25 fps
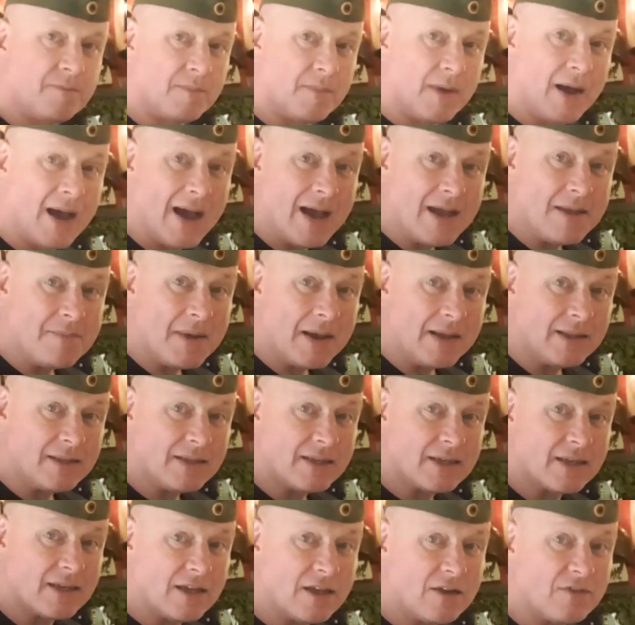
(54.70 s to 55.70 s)
my man
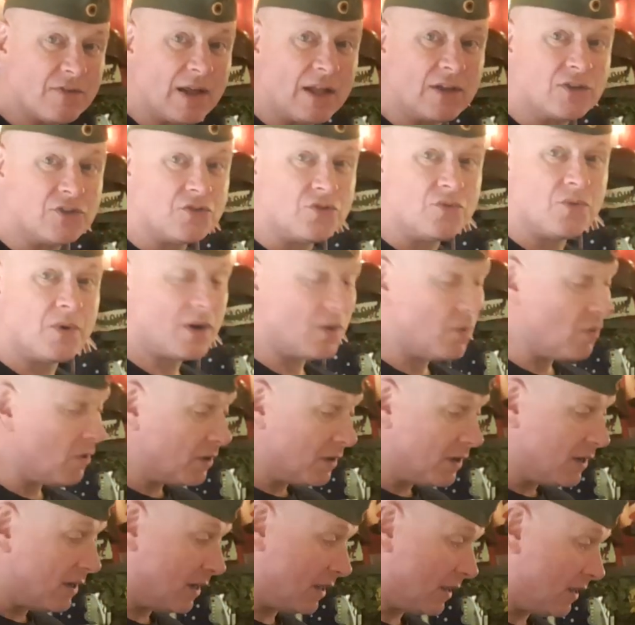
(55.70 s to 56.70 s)
cave, I'll do what I
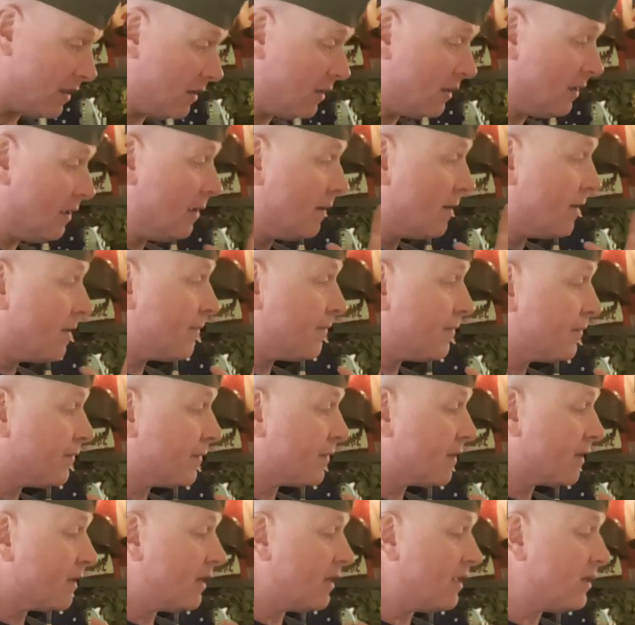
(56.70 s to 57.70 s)
want in here.
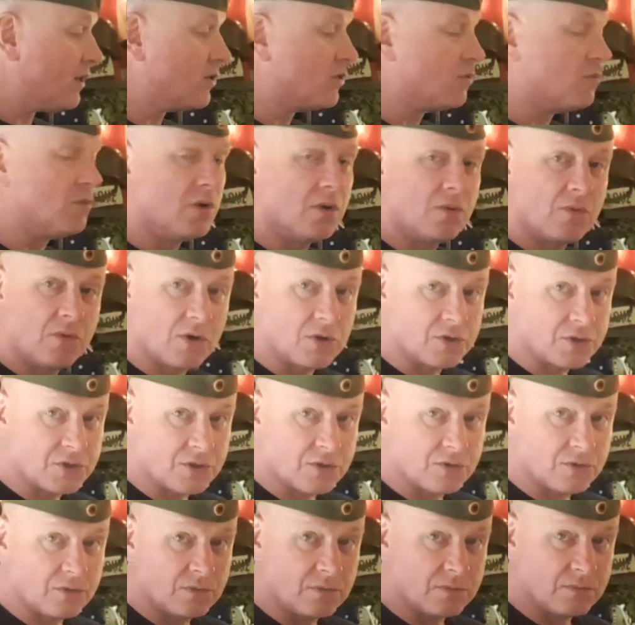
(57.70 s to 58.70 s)
It is a World War
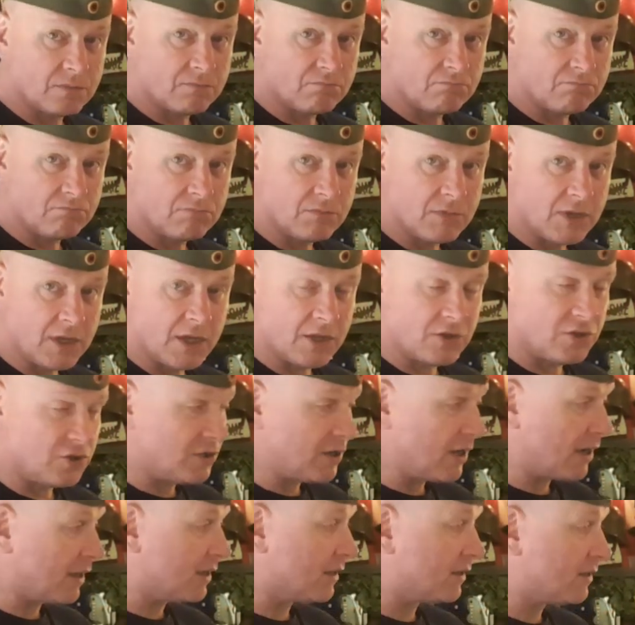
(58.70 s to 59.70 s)
II age
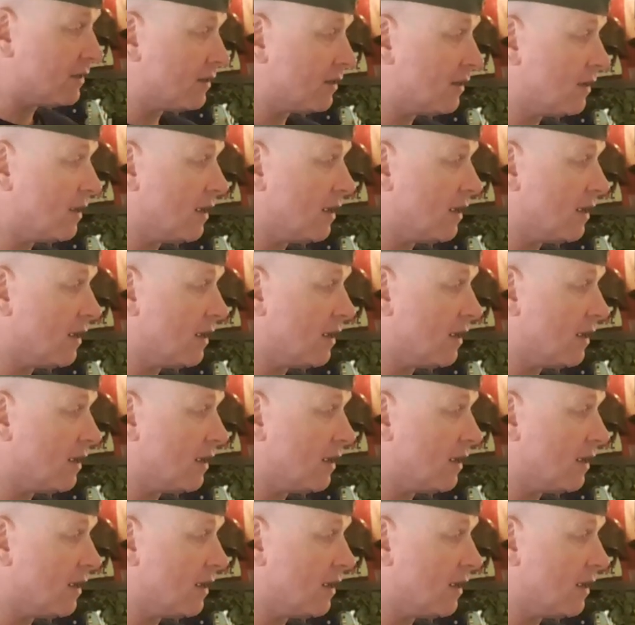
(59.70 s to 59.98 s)
jacket.